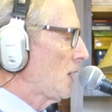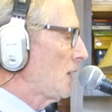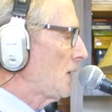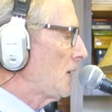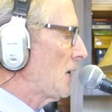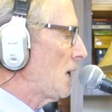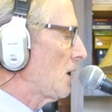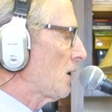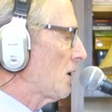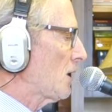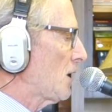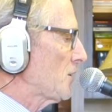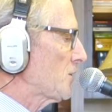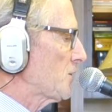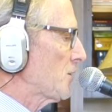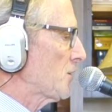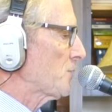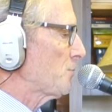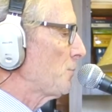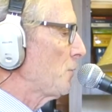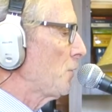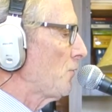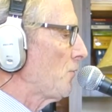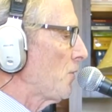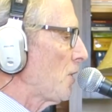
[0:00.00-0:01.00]
Now, guys,
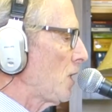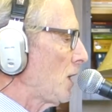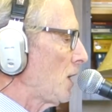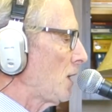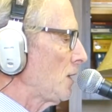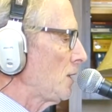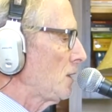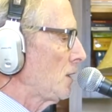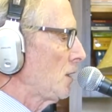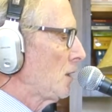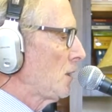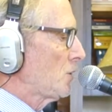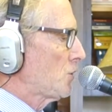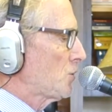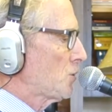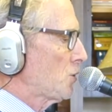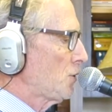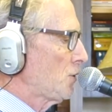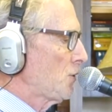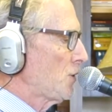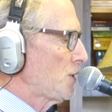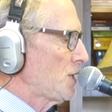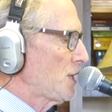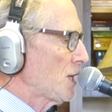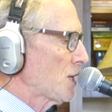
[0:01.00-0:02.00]
let's move on
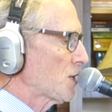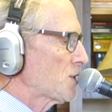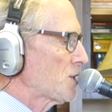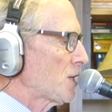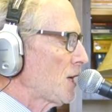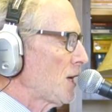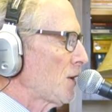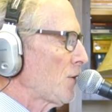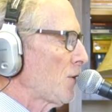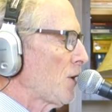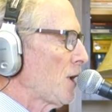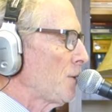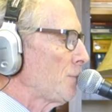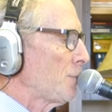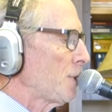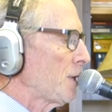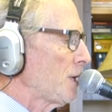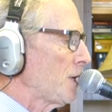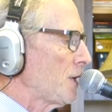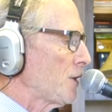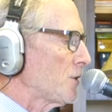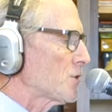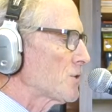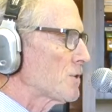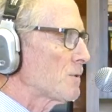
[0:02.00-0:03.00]
to the next diagram,
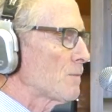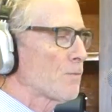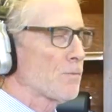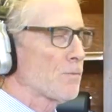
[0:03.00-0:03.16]
please.